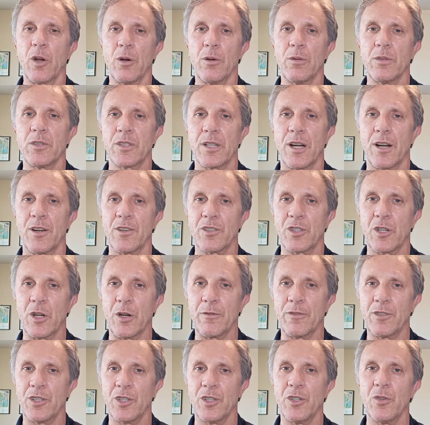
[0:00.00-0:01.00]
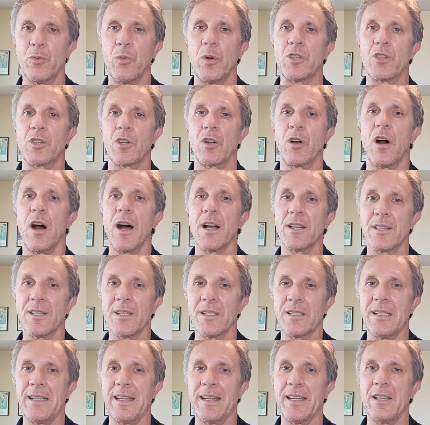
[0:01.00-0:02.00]
SARS-CoV-2, which causes
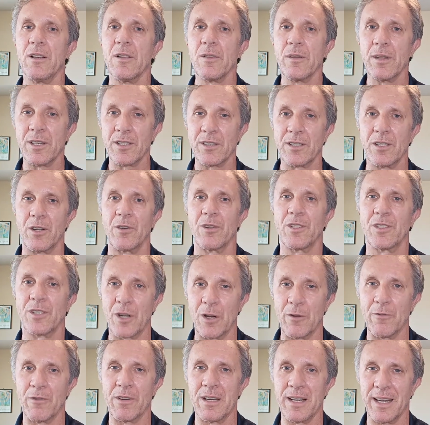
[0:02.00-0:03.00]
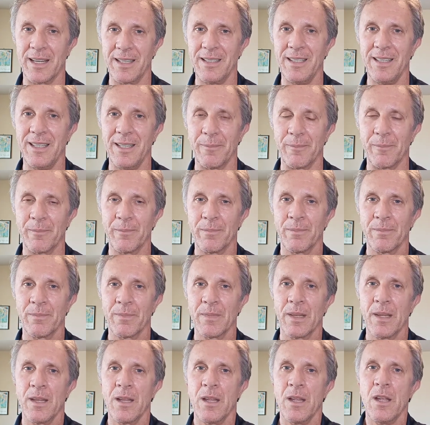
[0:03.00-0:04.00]
the illness known as COVID-19.
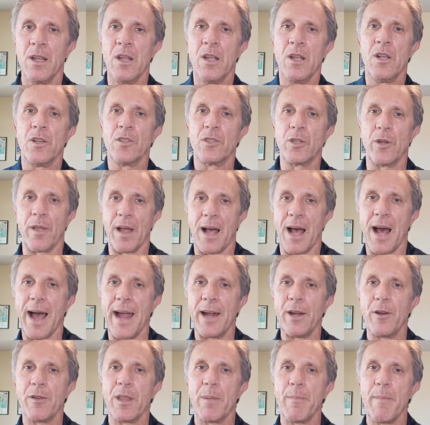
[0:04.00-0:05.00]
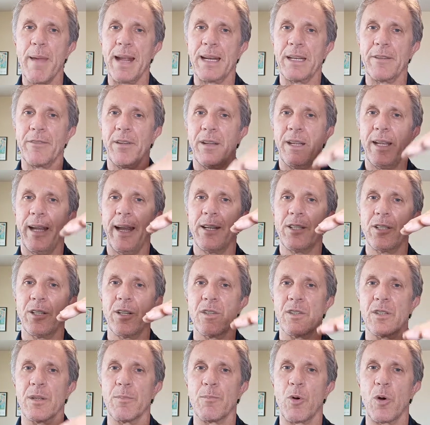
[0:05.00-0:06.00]
So the higher the
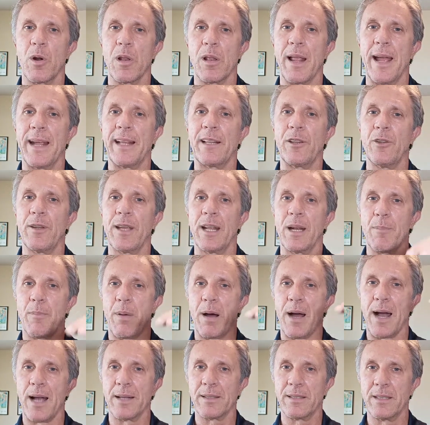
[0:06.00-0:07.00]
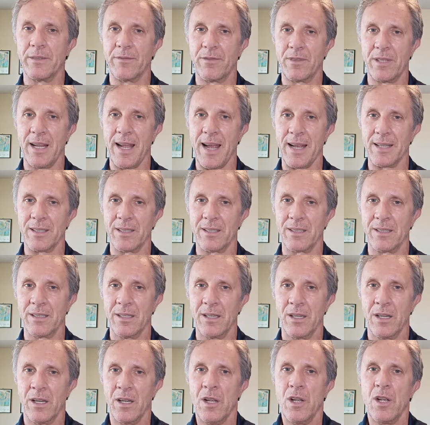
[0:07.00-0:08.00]
magnifications, the more likely you get a positive test.
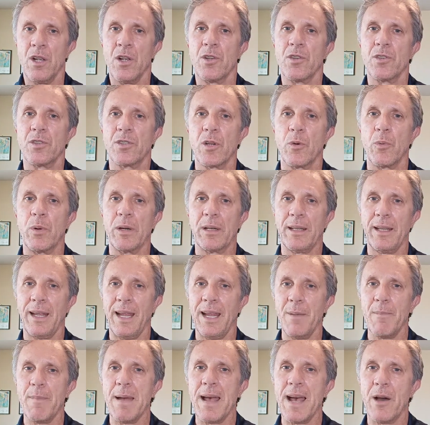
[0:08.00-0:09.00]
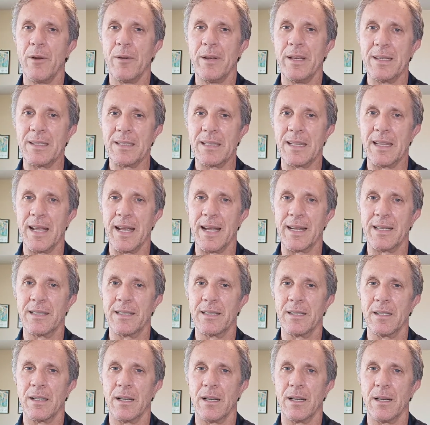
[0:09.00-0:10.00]
So what came out is that
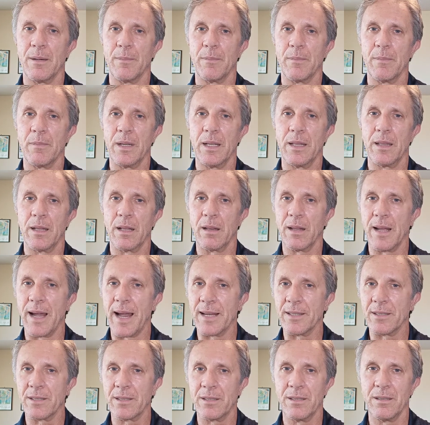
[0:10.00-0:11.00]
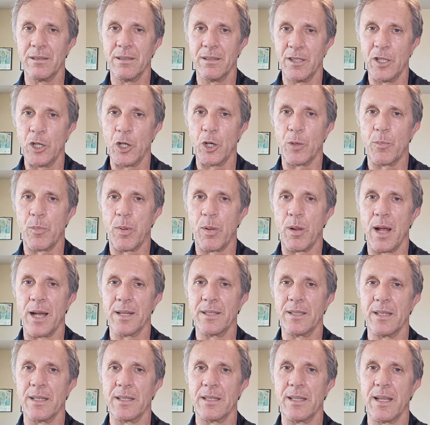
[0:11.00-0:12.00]
in the last year
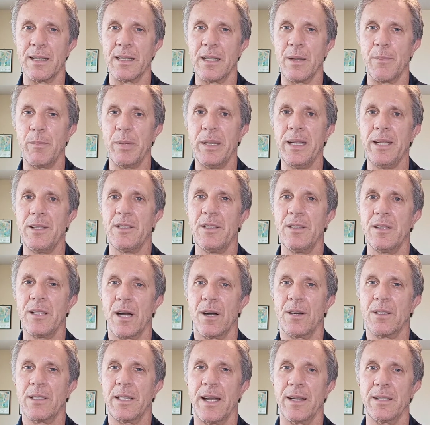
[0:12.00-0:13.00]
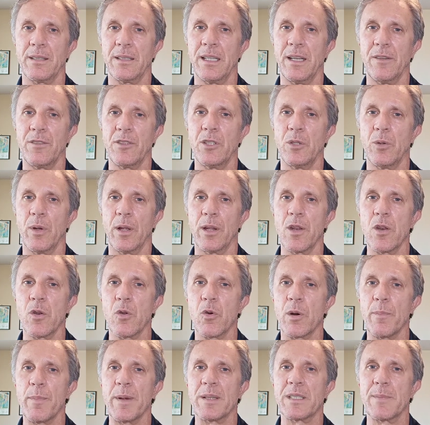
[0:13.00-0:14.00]
plus is that the PCR test gives you an
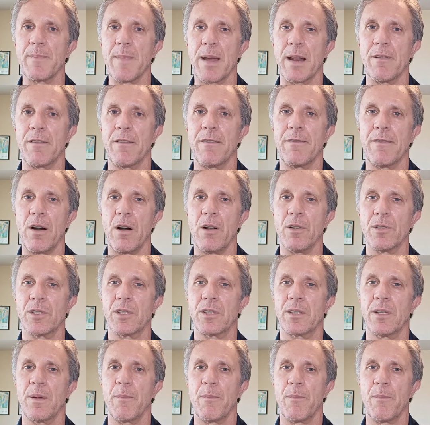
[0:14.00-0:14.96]
enormous amount of false